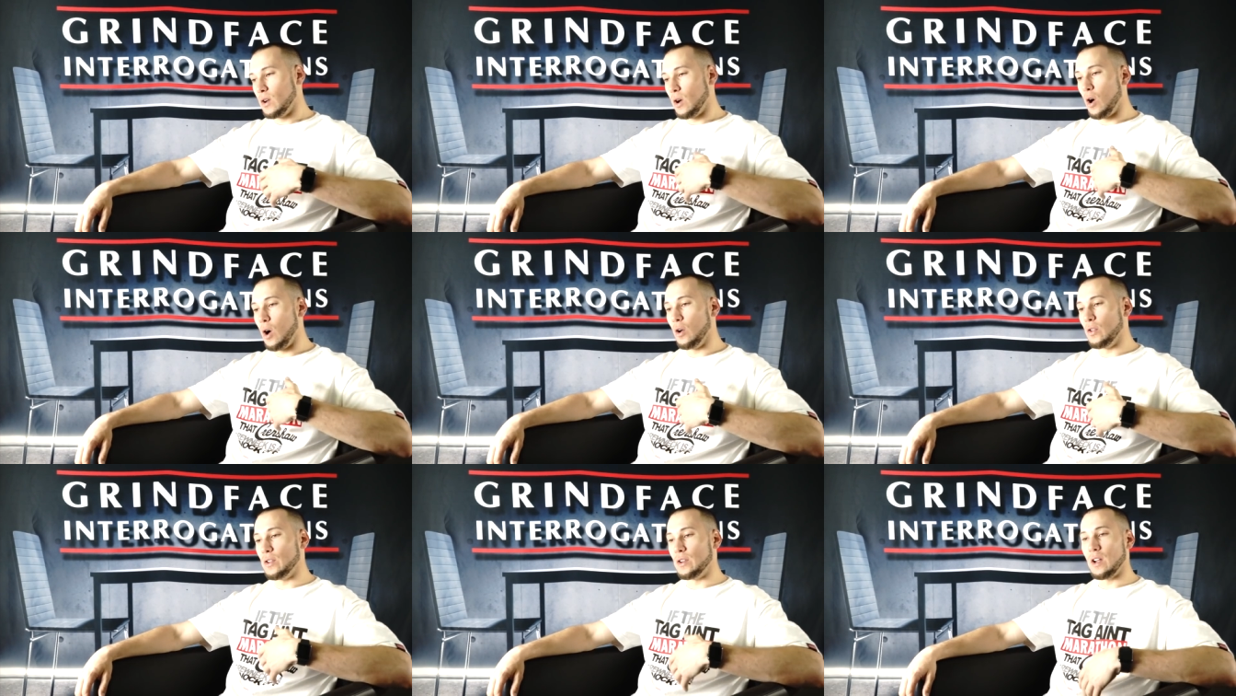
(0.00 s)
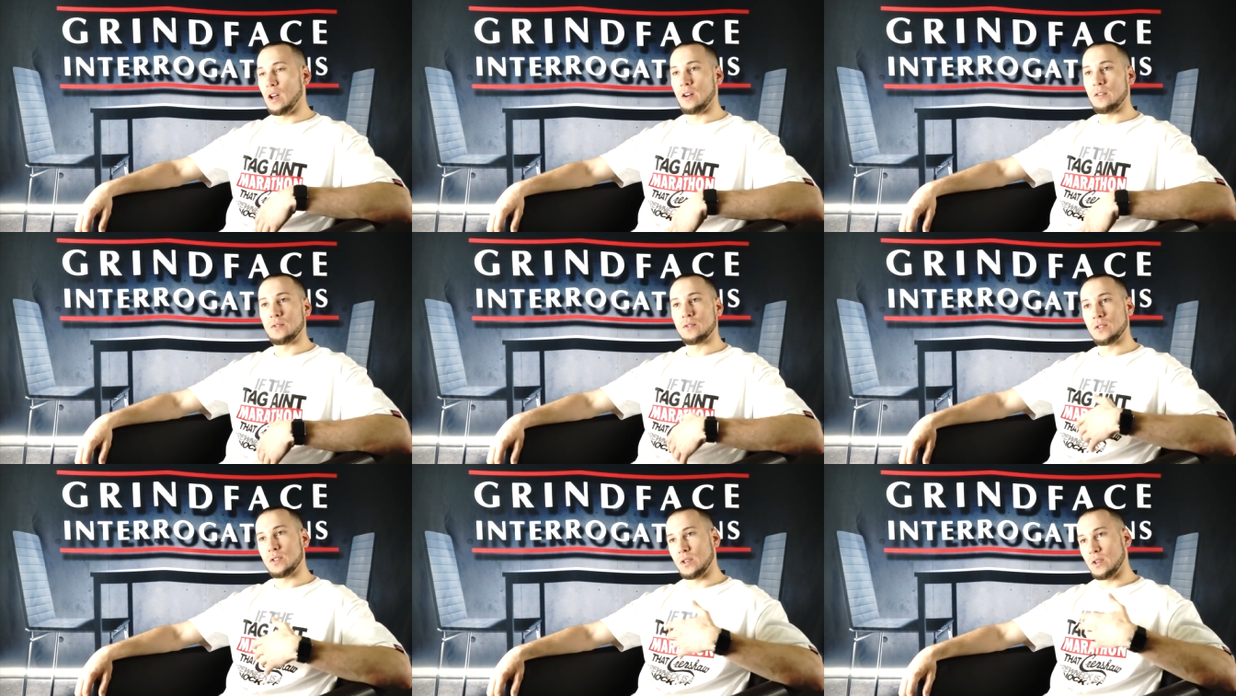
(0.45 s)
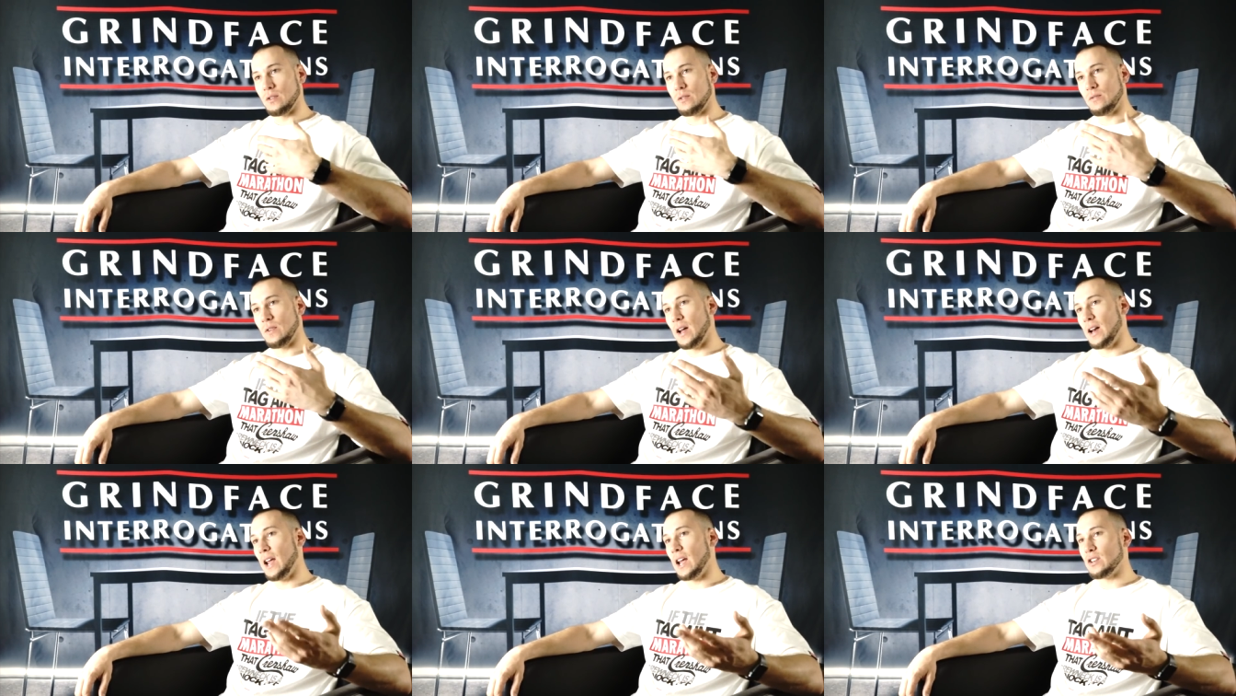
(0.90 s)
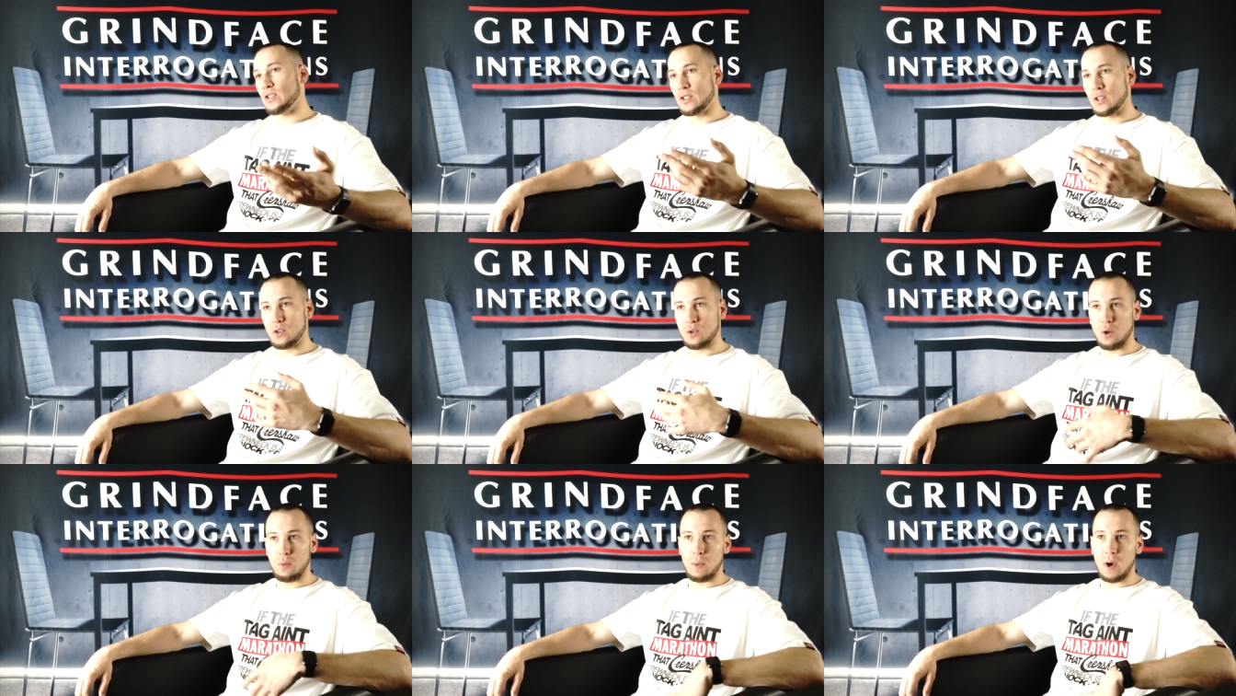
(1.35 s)
old enough to financially
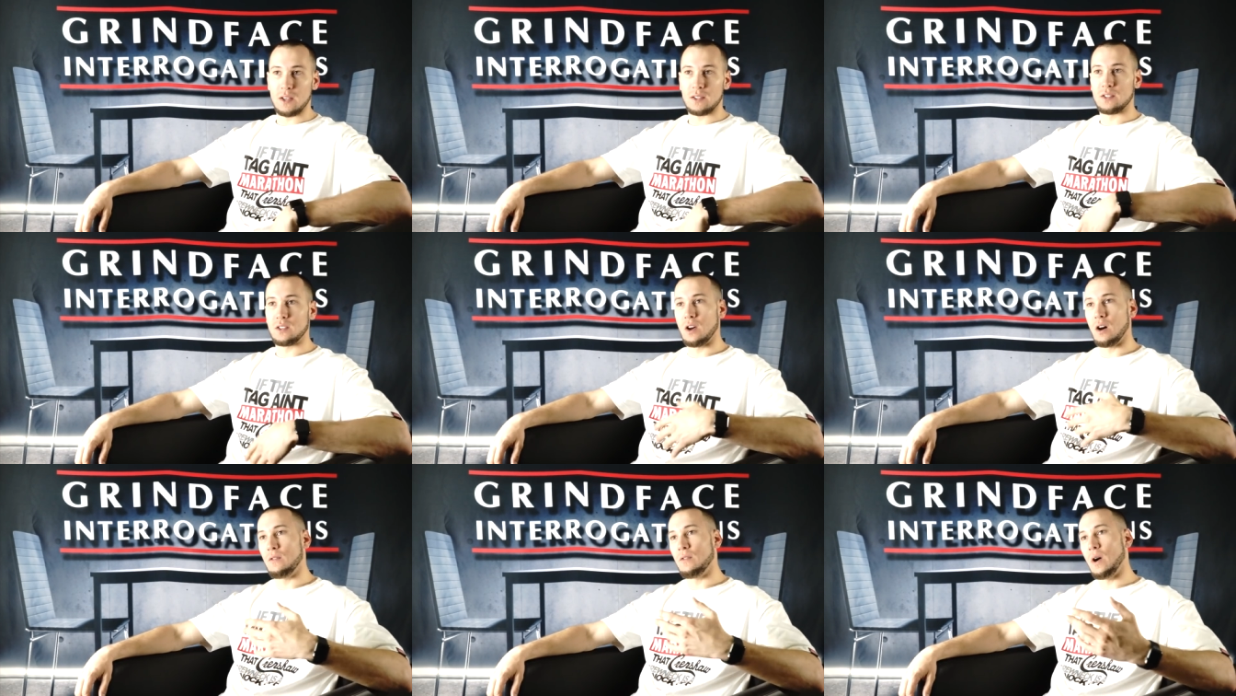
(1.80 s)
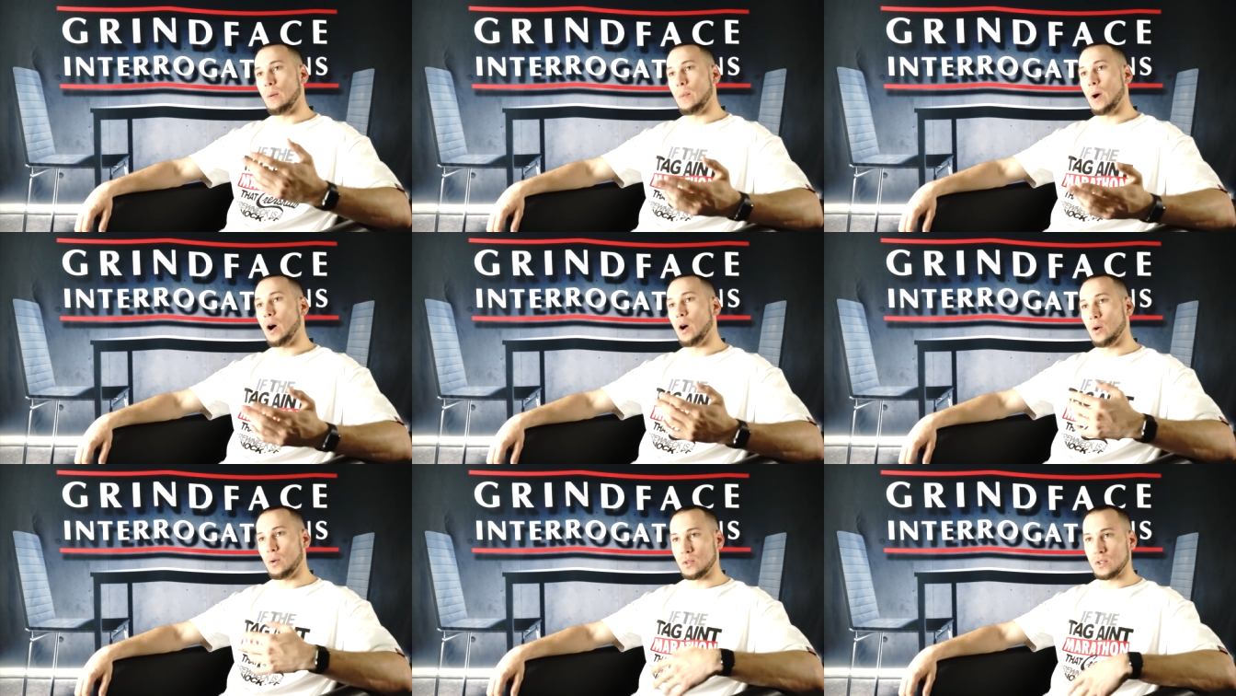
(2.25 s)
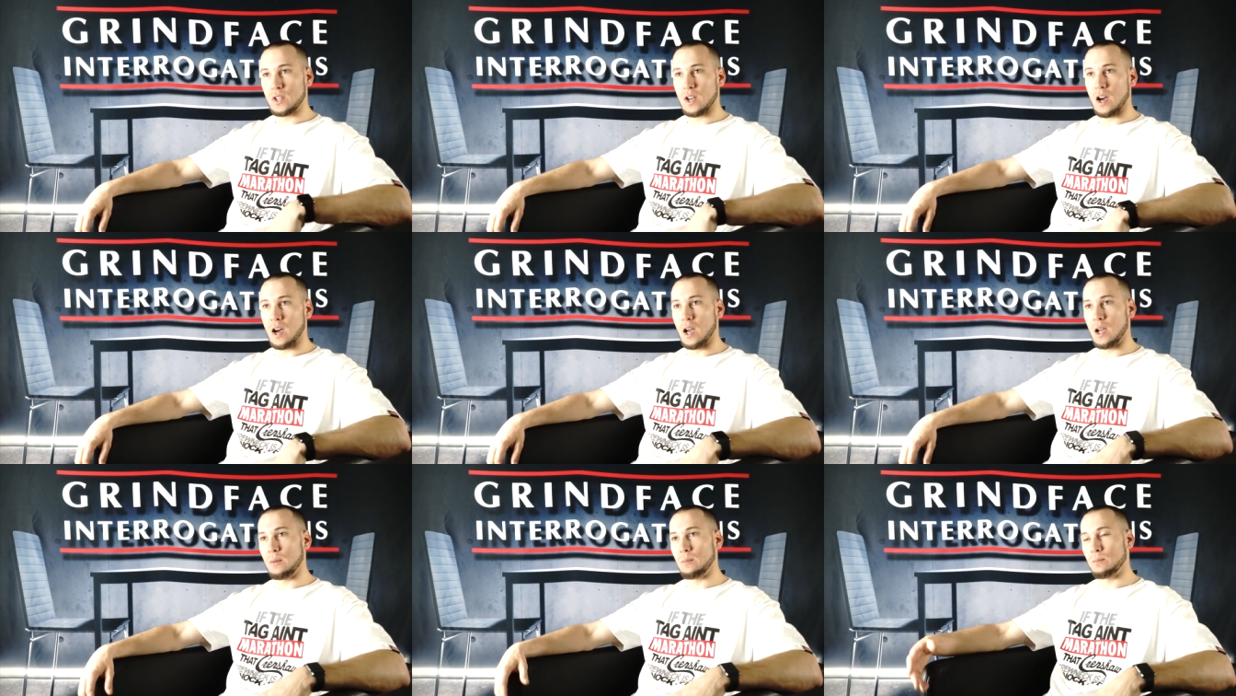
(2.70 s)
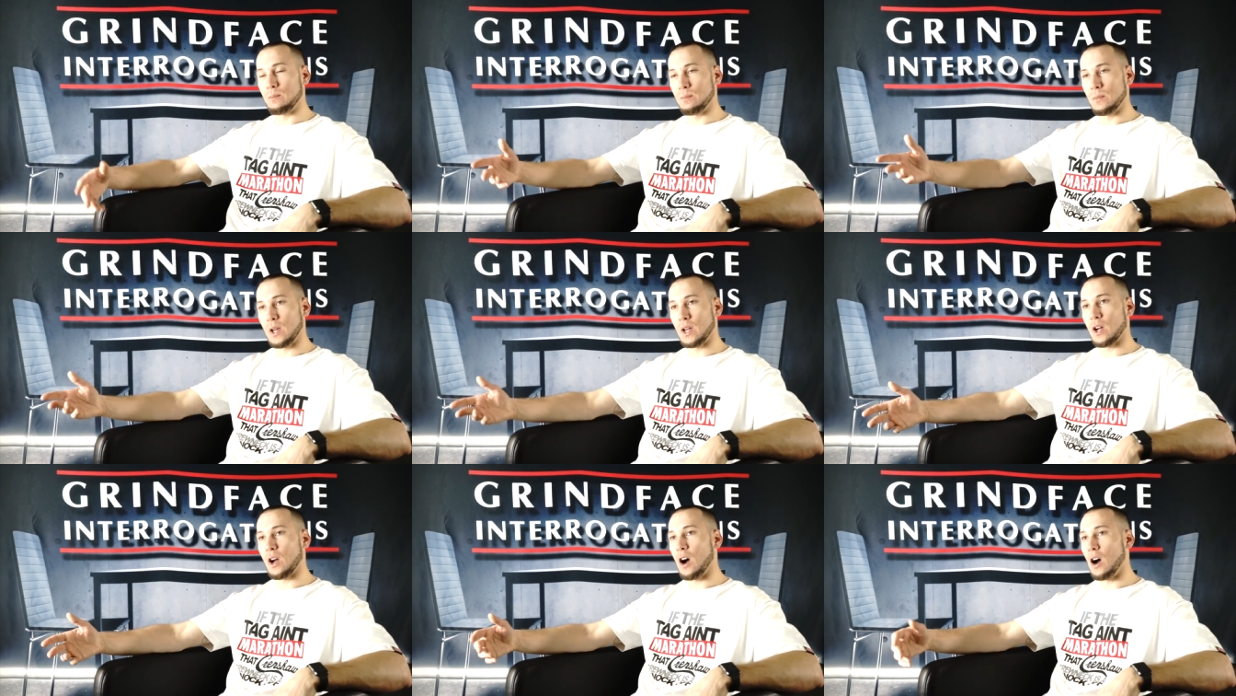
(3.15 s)
do it myself on my own time
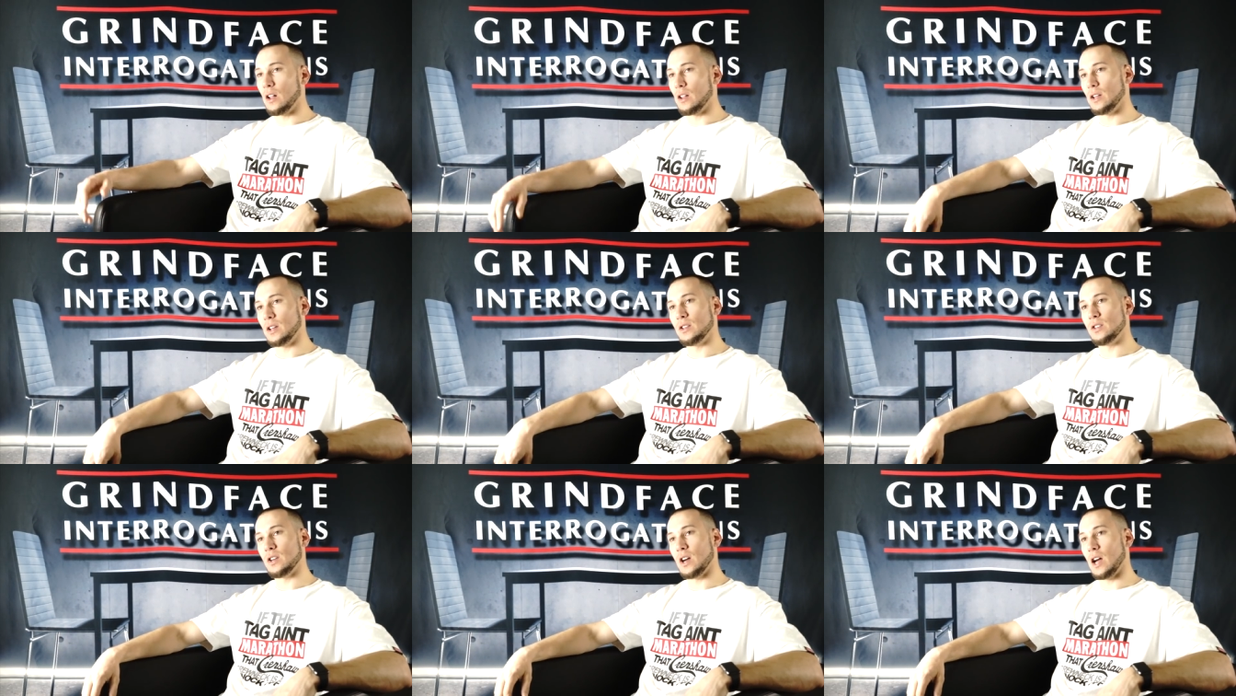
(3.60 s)
in college,